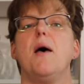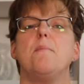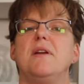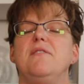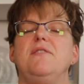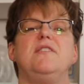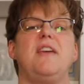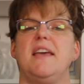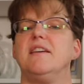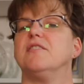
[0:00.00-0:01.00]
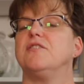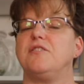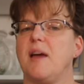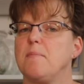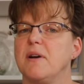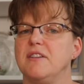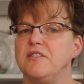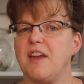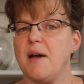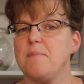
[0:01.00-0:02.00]
but if you take it step by
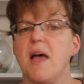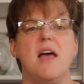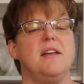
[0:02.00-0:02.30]
step,